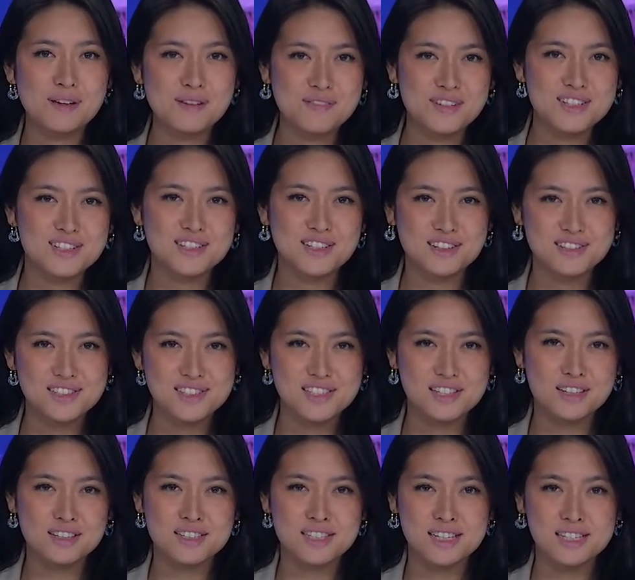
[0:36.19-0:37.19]
we've introduced
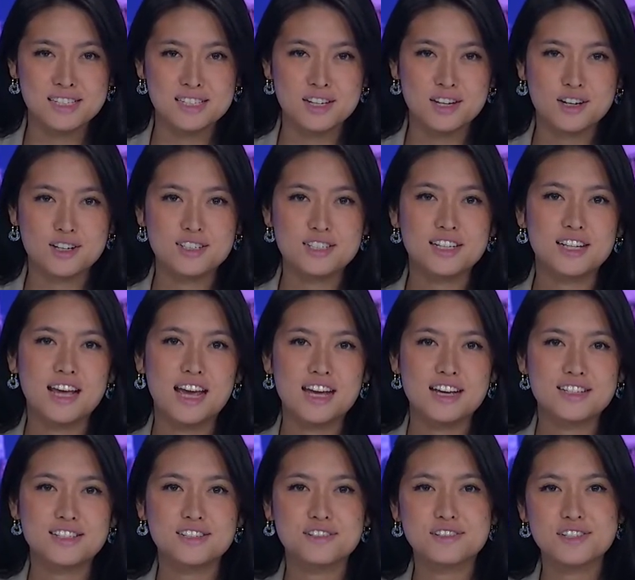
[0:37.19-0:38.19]
this year to the
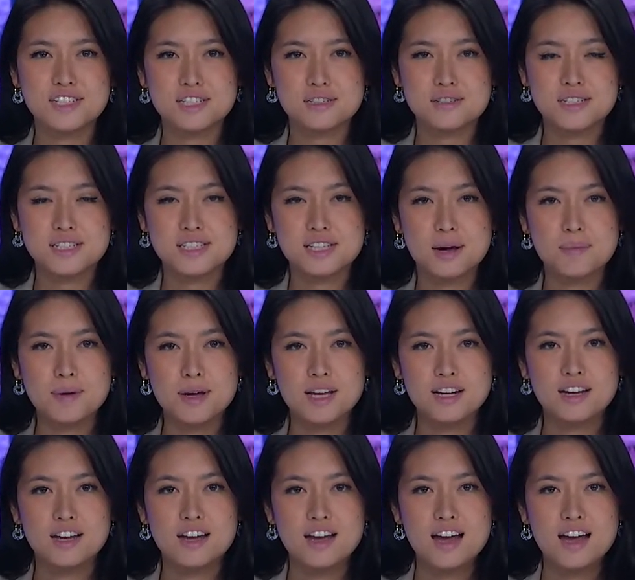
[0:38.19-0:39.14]
ASU GSV Summit.